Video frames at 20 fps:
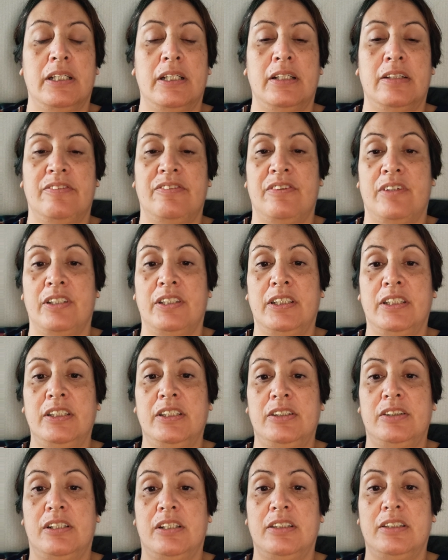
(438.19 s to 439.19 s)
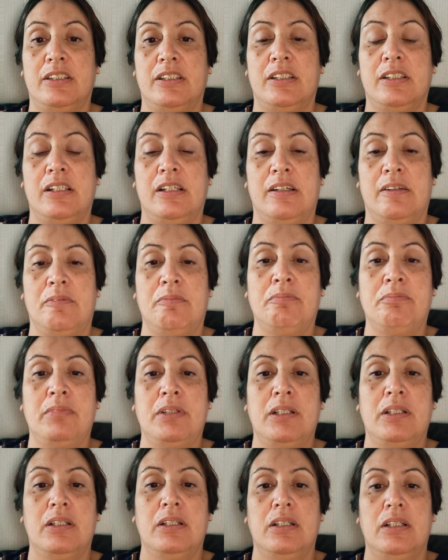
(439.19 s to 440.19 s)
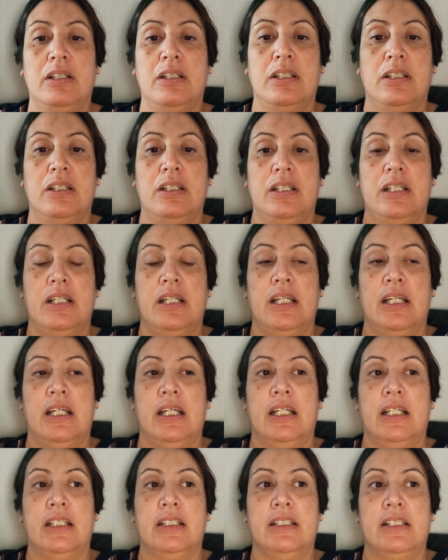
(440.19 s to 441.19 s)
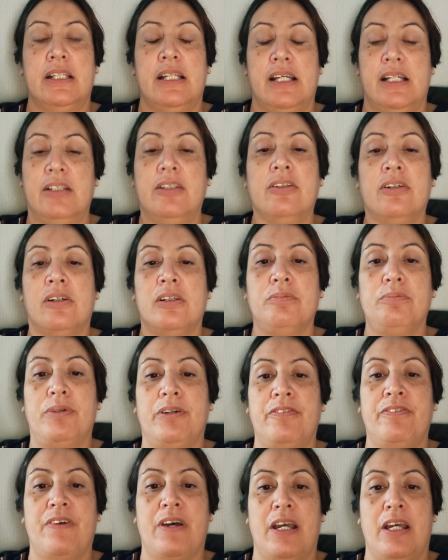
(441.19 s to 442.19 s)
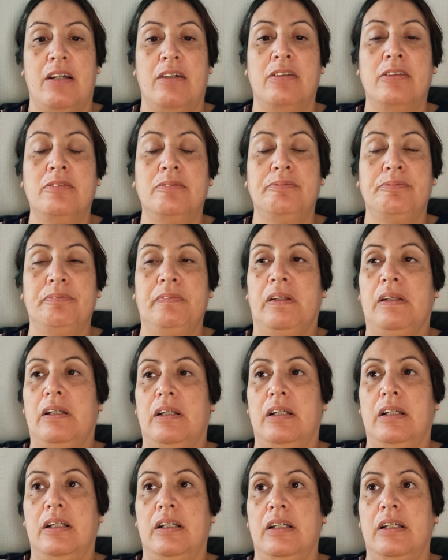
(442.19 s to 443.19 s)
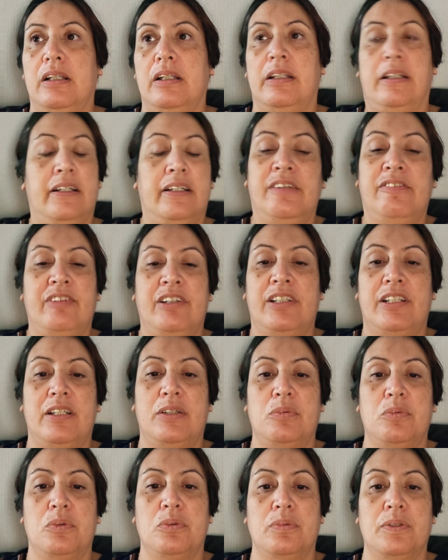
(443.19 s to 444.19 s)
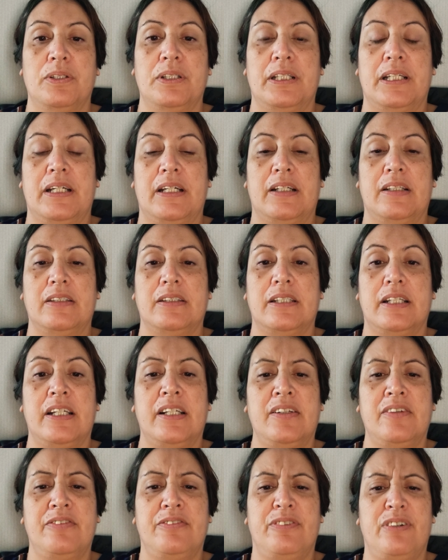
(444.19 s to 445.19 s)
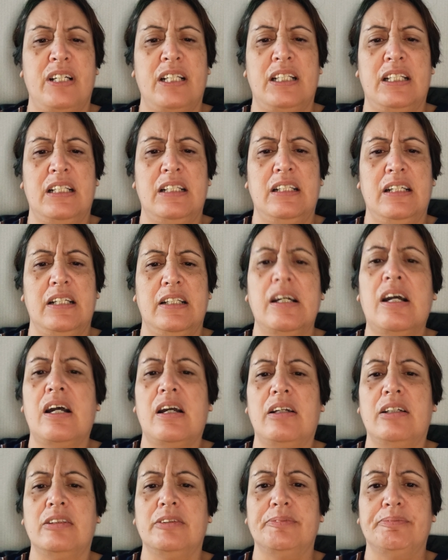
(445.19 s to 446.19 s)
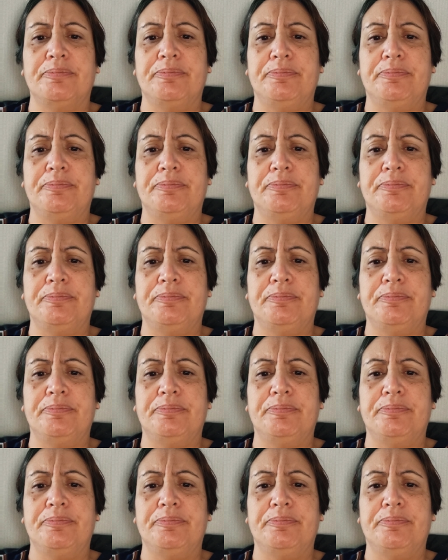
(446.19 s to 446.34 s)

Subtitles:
And if I just trust in him and let God prevail, then everything will work out. And I finally let go.